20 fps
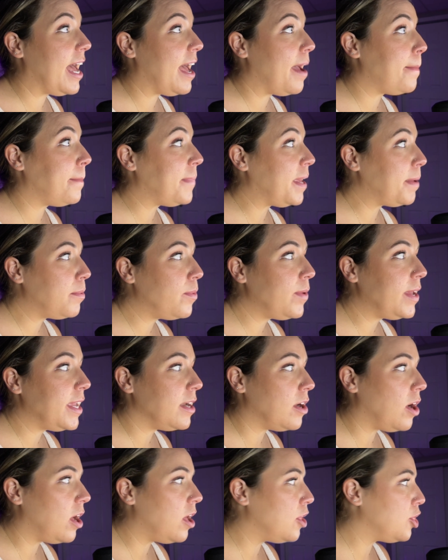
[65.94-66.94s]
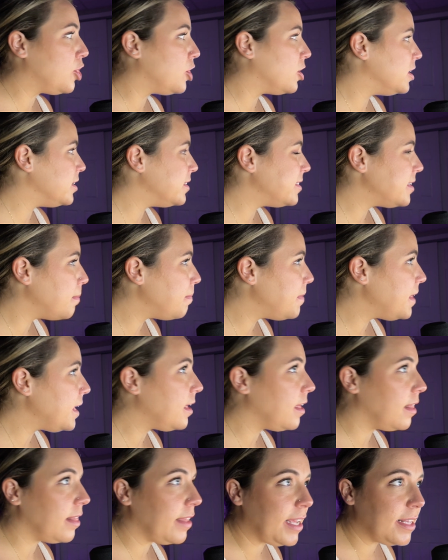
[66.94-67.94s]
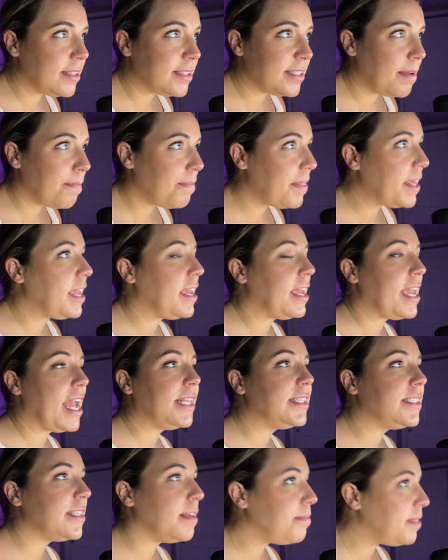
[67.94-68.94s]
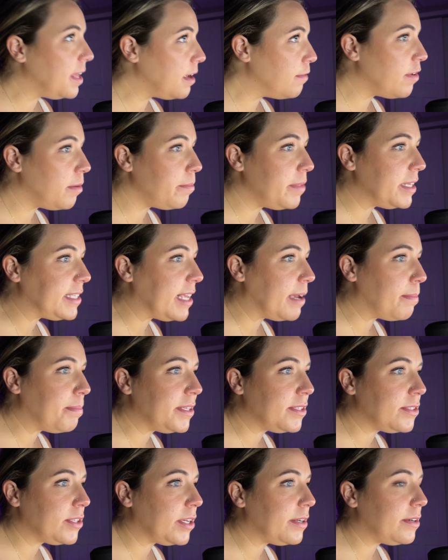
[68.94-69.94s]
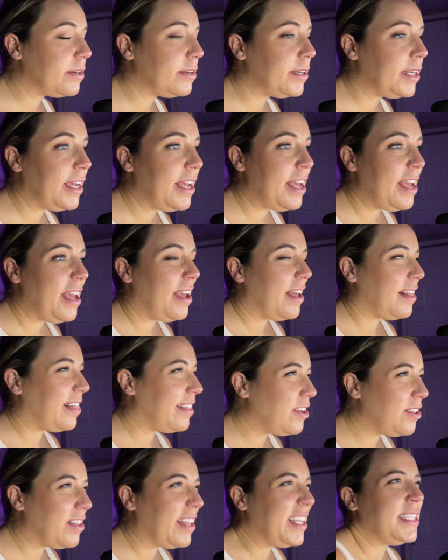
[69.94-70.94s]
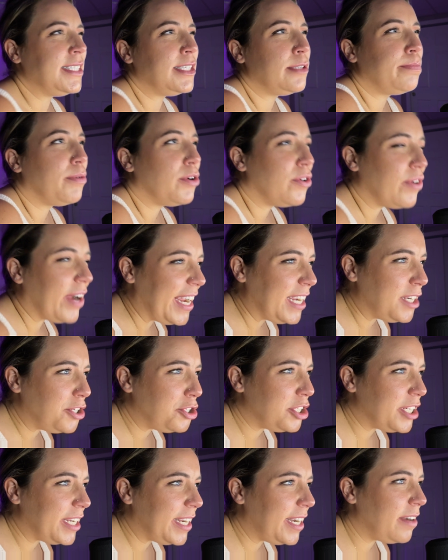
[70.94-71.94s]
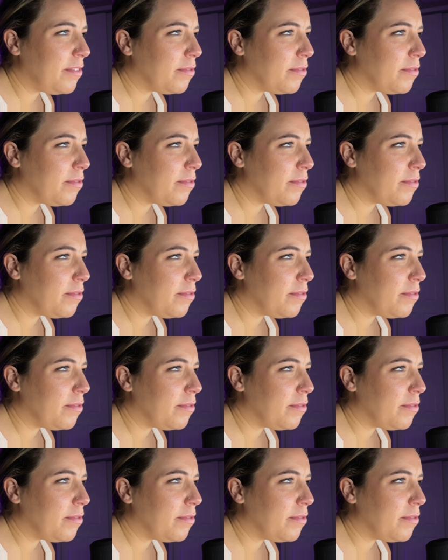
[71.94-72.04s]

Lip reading: maybe we can all learn something, glean something, get something from this episode. A little inspiration,